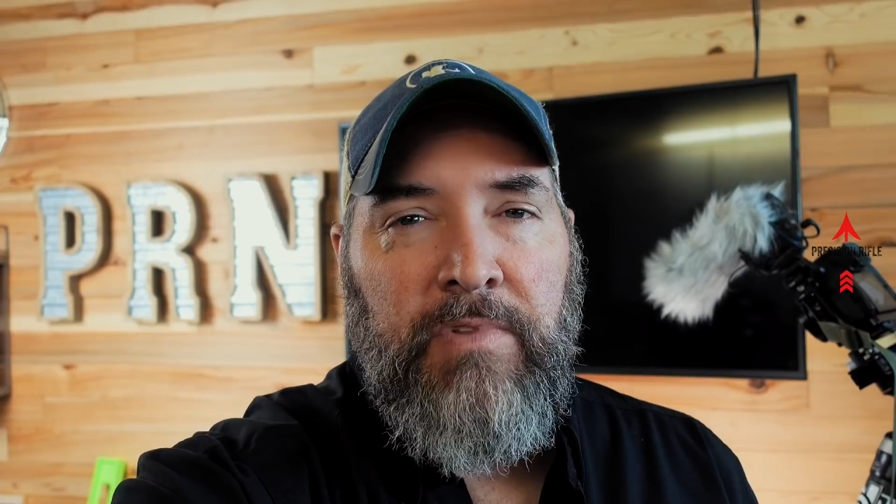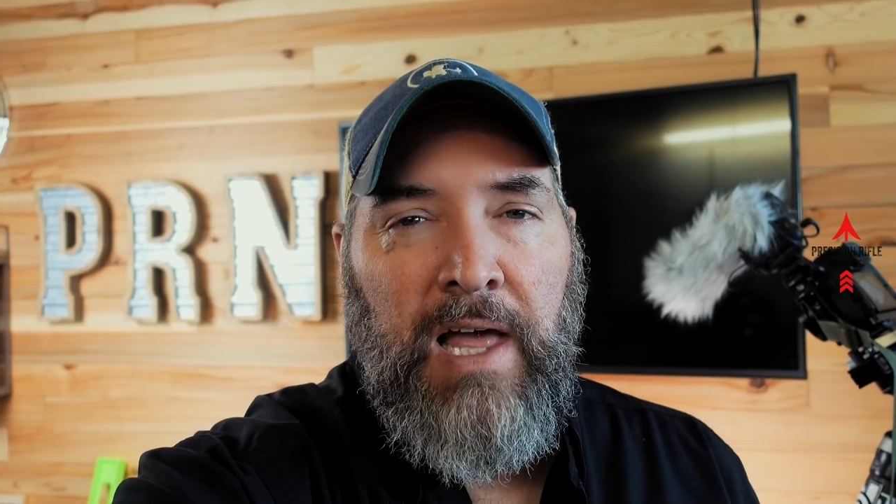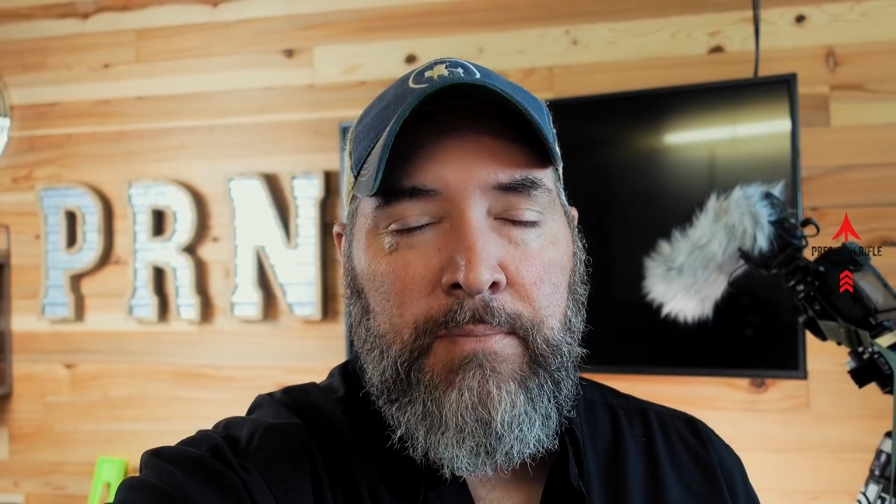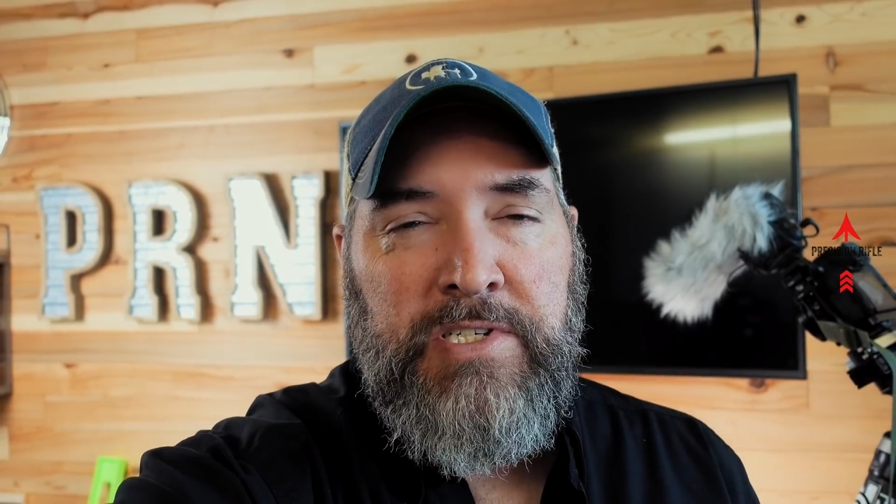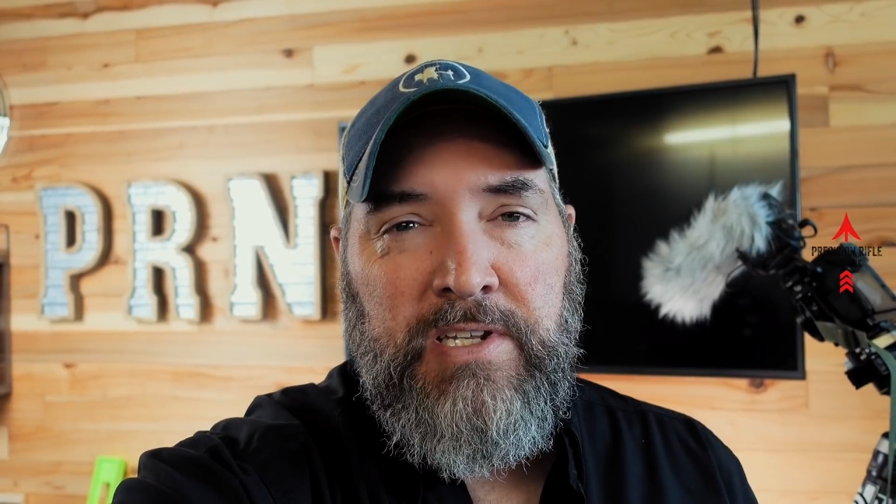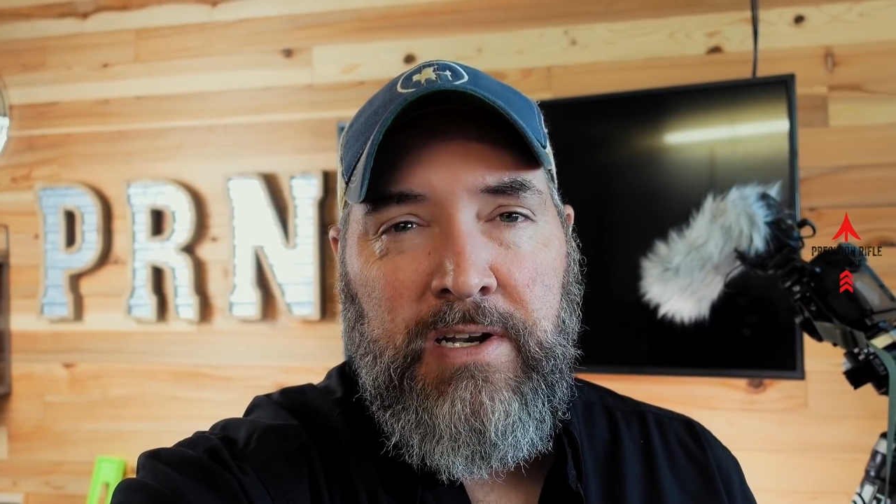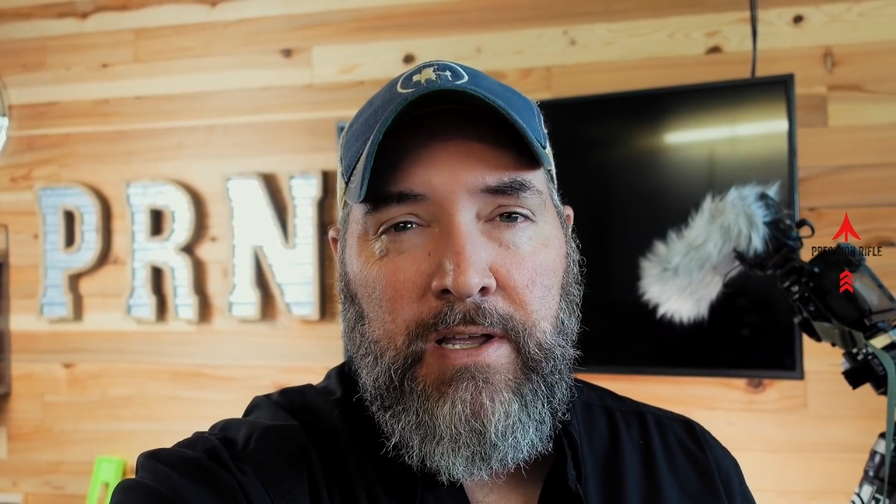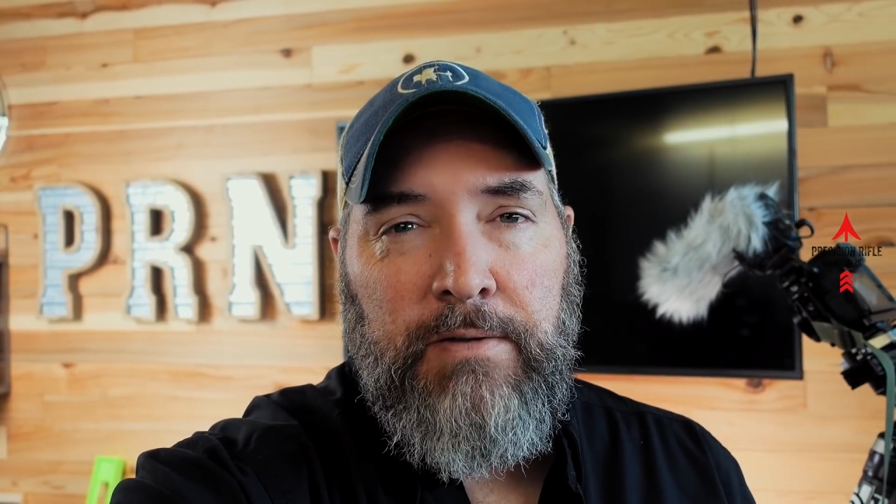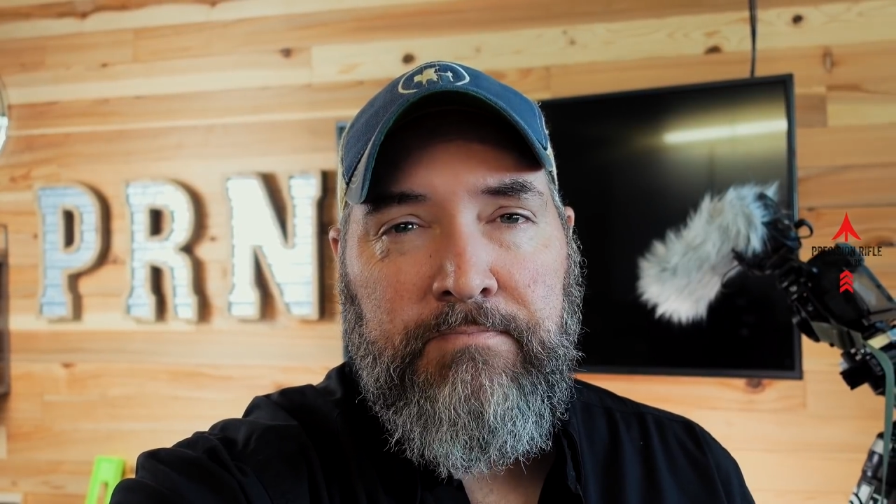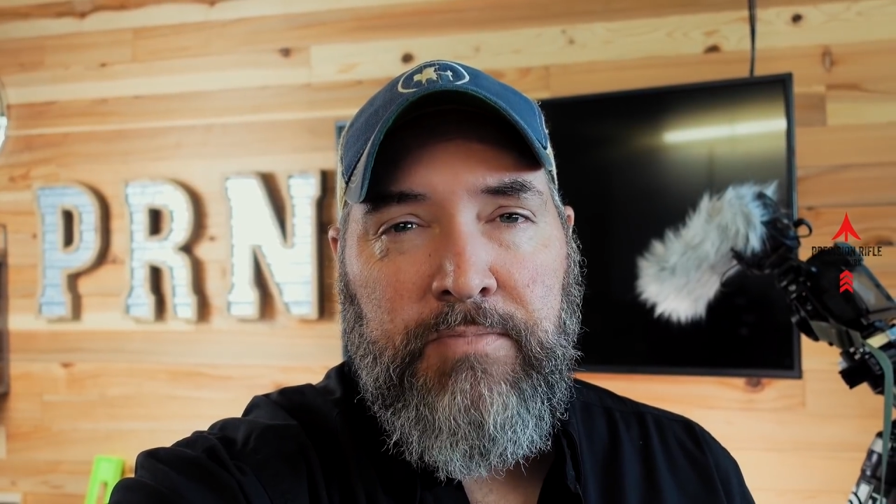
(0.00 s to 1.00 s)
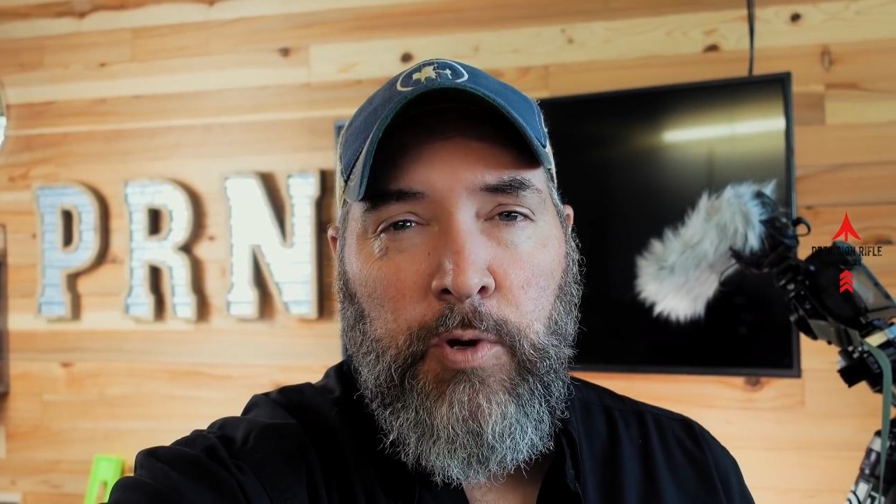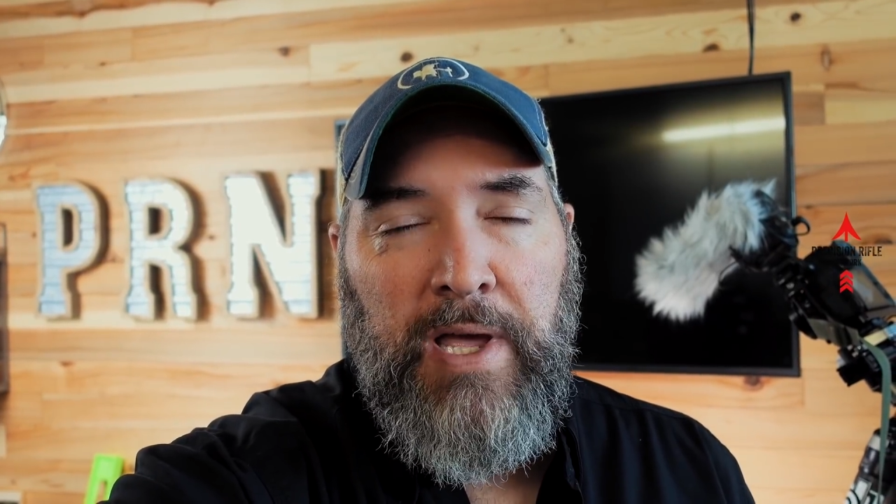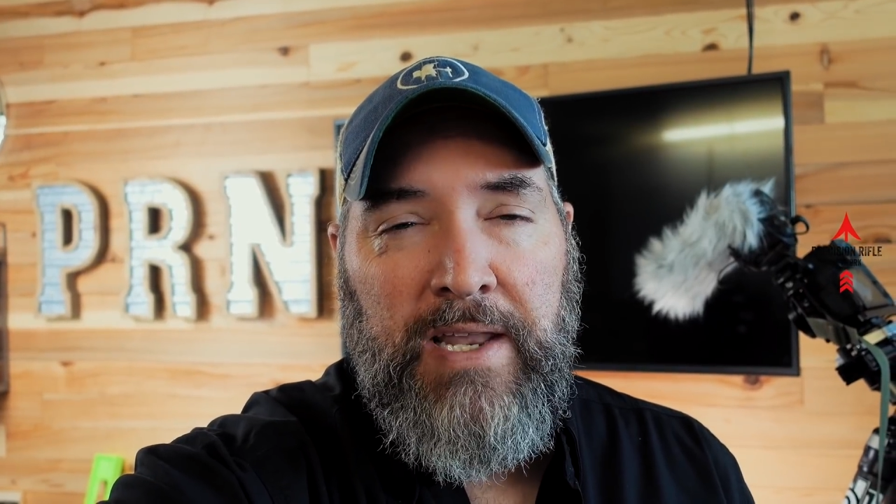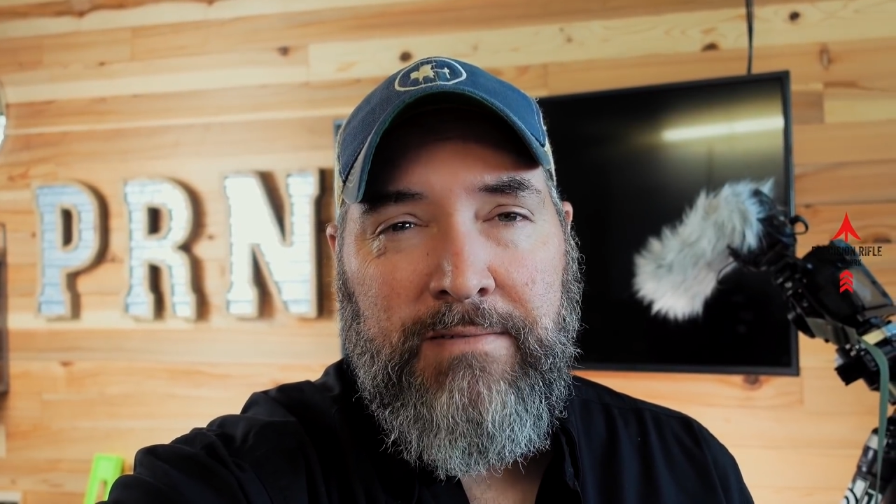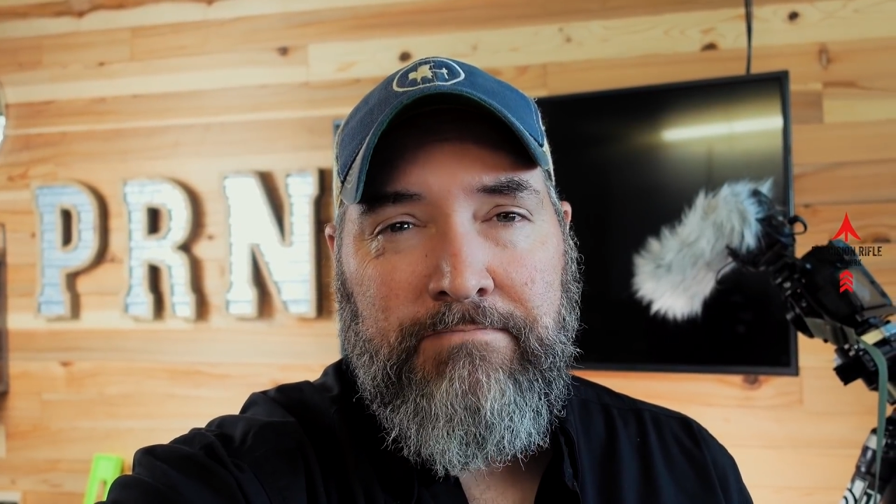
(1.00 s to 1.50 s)
I'm just gonna go
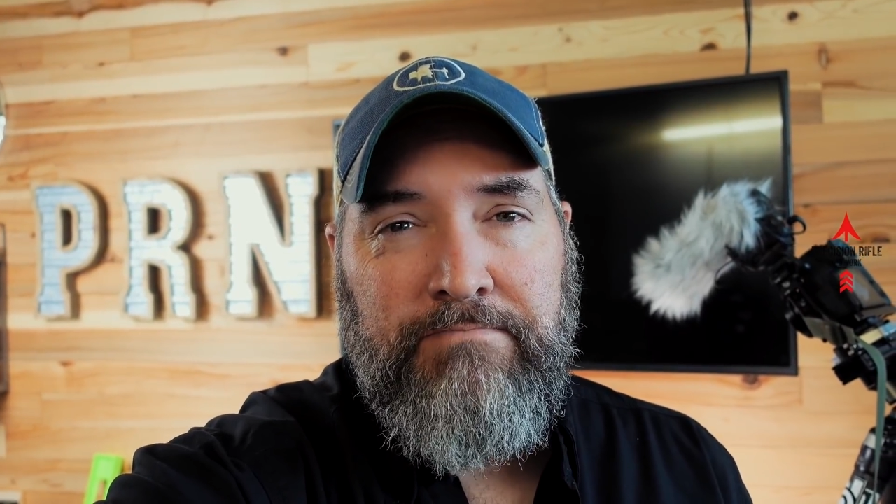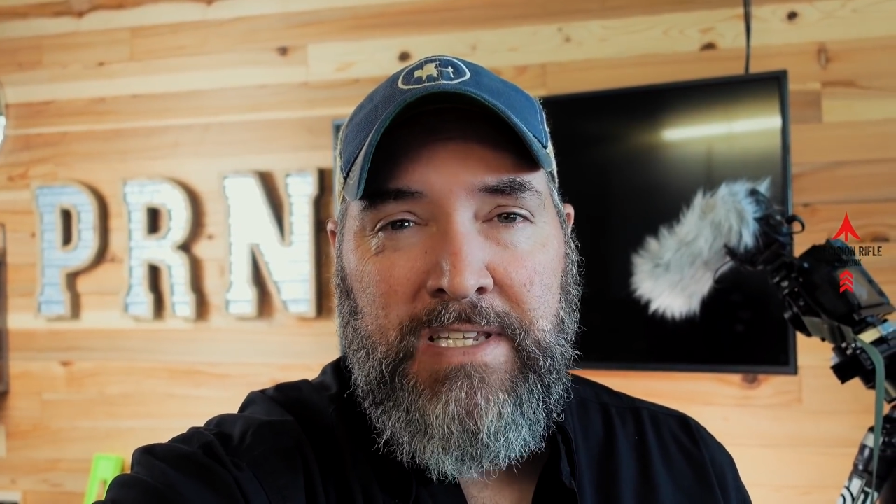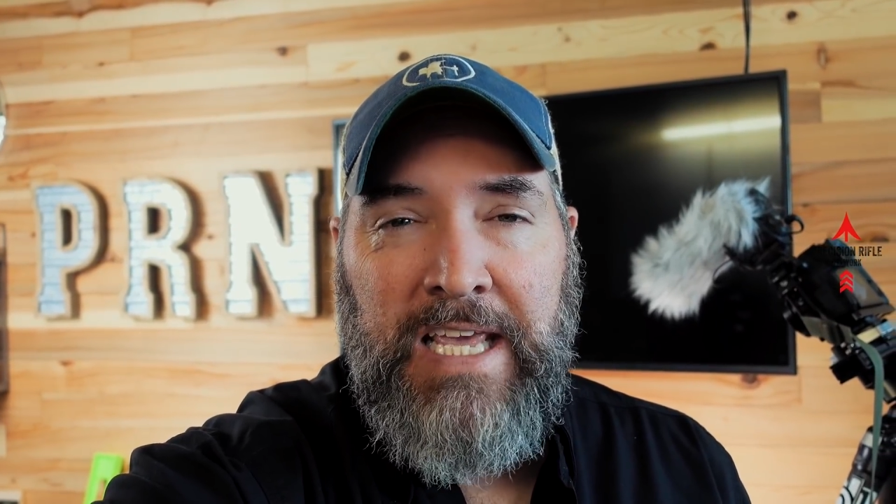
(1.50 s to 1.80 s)
ahead and